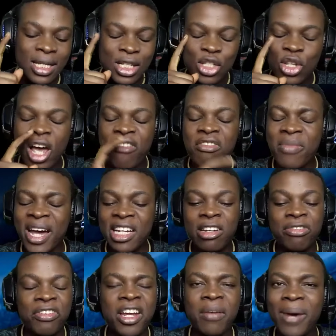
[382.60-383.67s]
It's not even my
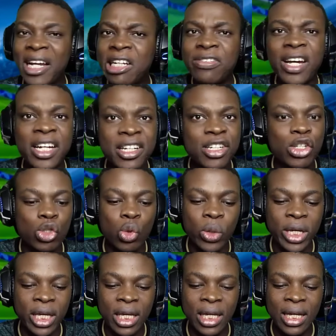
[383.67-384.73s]
defending. My defending is
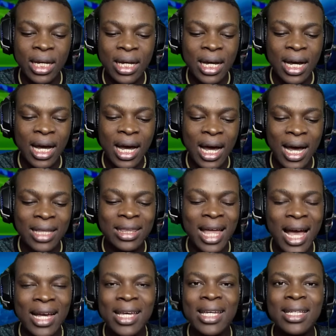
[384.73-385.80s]
okay.
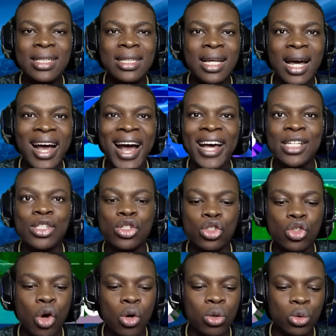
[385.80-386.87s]
Attacking, I
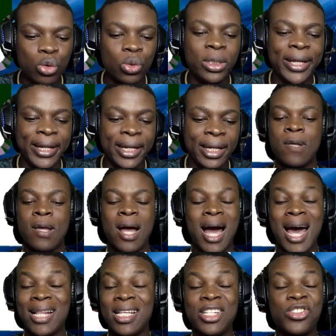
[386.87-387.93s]
suck today.
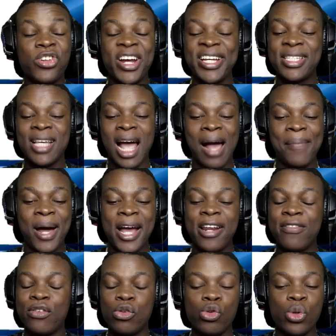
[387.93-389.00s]
At this rate, I might
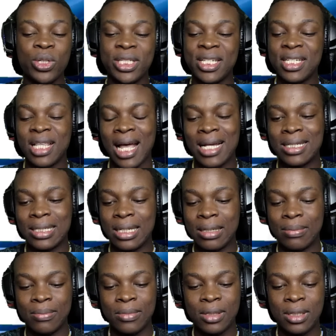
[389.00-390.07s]
even lose this last
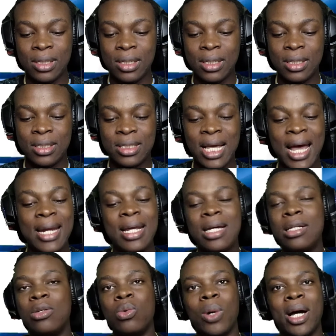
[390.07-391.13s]
game.
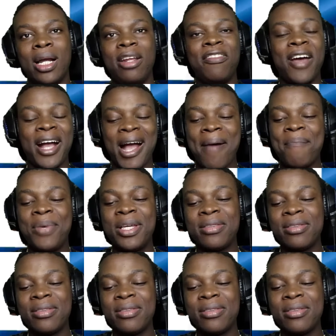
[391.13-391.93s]
1081. If I can't beat